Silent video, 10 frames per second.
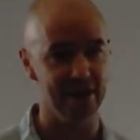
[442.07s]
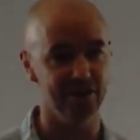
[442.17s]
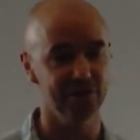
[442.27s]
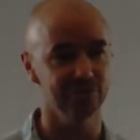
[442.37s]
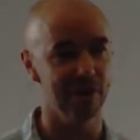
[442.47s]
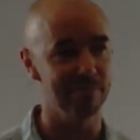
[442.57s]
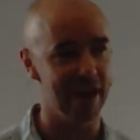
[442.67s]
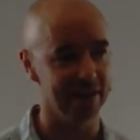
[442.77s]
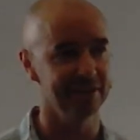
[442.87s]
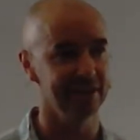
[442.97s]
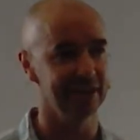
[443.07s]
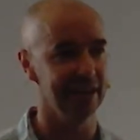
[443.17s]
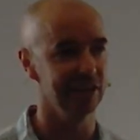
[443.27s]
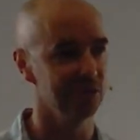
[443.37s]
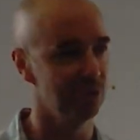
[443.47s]
bets
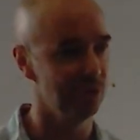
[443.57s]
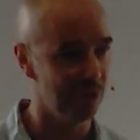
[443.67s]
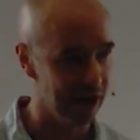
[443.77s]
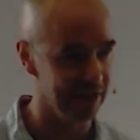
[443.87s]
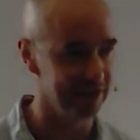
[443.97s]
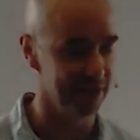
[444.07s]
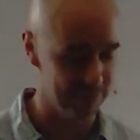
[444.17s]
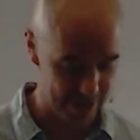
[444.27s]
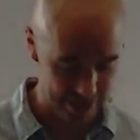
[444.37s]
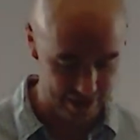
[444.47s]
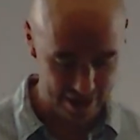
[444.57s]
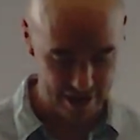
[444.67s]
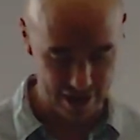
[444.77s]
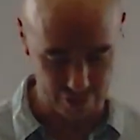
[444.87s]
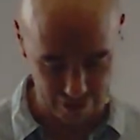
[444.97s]
romantically is always going to be
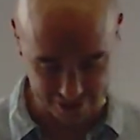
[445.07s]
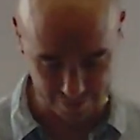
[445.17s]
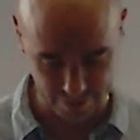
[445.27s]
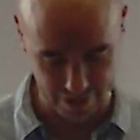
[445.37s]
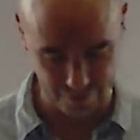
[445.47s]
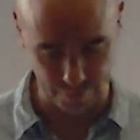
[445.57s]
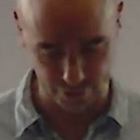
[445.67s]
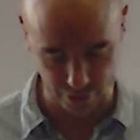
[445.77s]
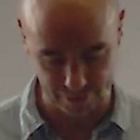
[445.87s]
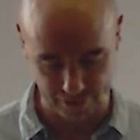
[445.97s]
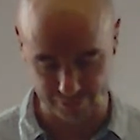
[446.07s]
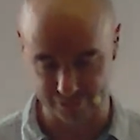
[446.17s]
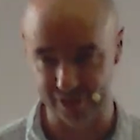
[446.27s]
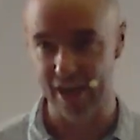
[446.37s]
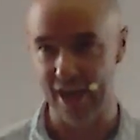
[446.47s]
a recipe for
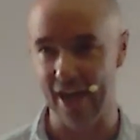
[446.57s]
problems.